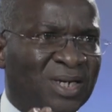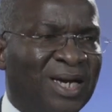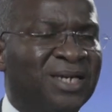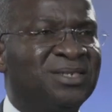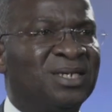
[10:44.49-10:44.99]

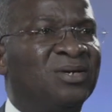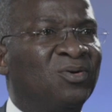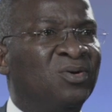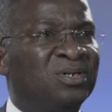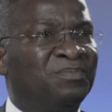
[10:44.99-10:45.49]
can't take
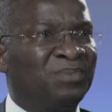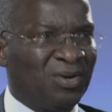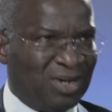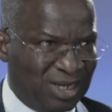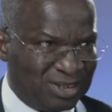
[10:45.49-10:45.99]
all the
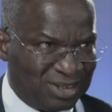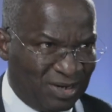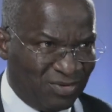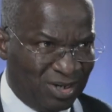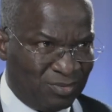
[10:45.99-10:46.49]
power that is
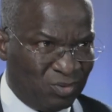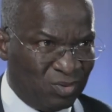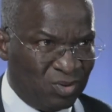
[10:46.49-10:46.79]
available.